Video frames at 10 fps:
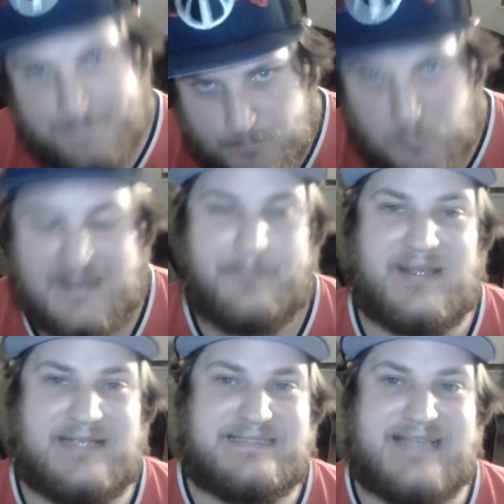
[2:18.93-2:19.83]
With that
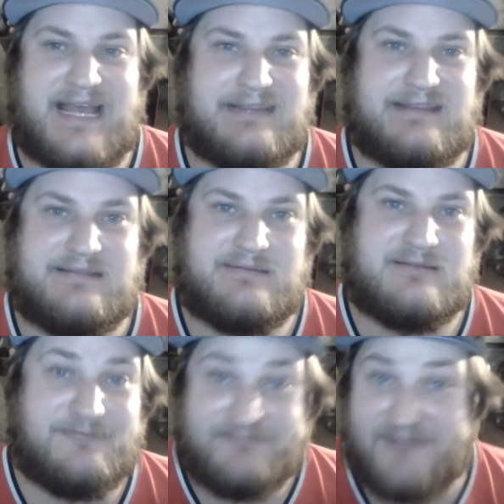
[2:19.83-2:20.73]
being said,
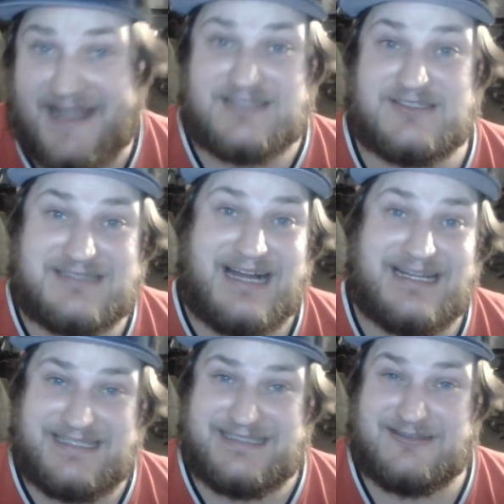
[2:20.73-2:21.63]
fans are not
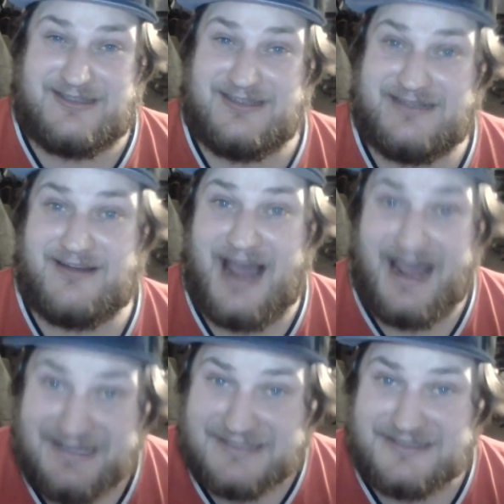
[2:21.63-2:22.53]
in the clear
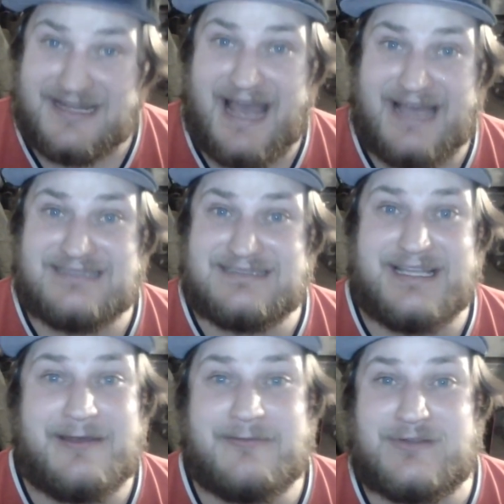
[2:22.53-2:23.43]
either, as they
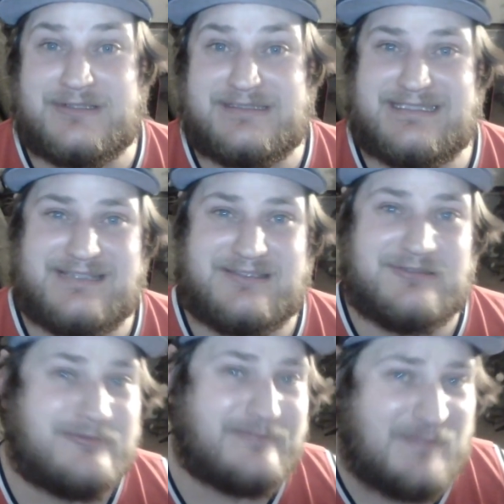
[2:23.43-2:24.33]
have turned this
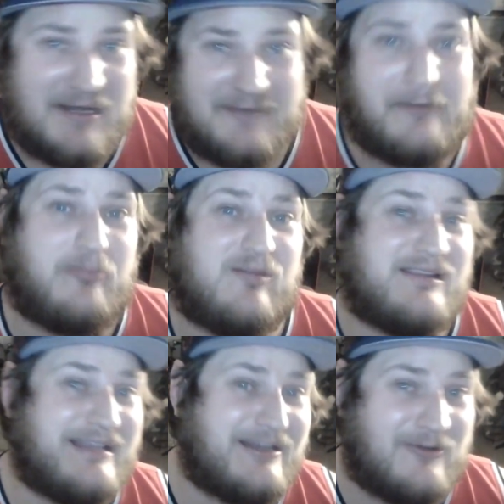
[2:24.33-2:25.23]
into a bit of a
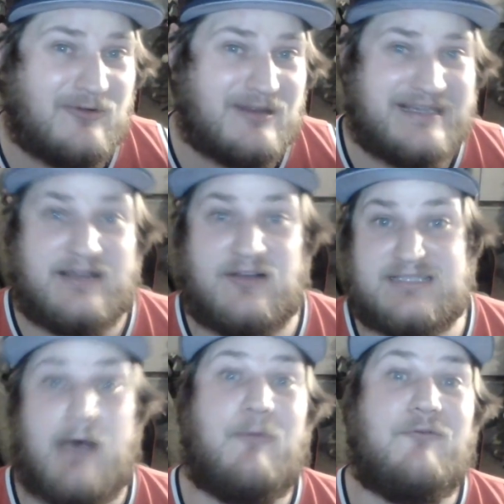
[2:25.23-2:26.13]
political thing on
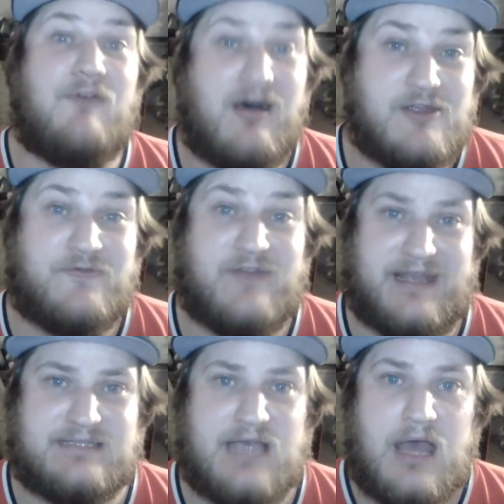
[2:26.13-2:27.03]
top of other
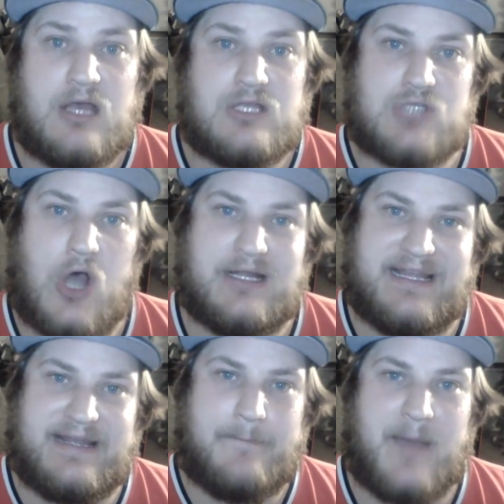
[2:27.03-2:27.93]
fans
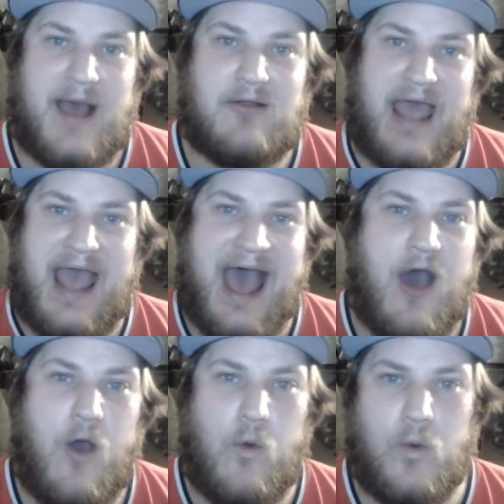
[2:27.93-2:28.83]
talking about
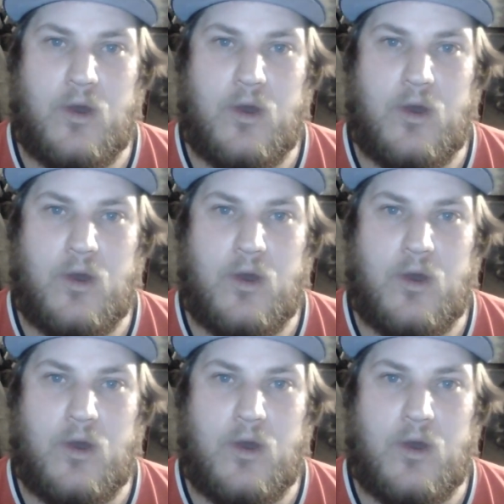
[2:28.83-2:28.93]
how